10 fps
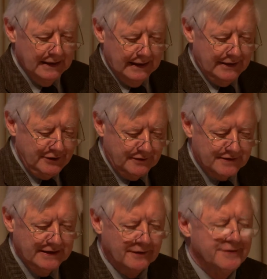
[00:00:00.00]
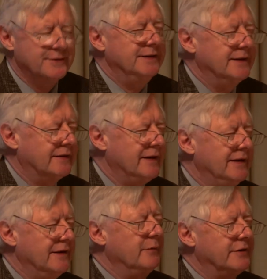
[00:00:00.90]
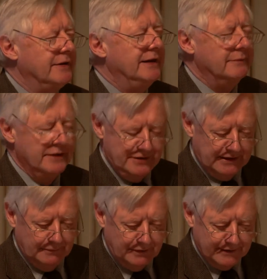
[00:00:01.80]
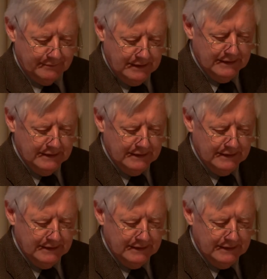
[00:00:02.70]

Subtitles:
And as you can see also in the gradiometry image at the bottom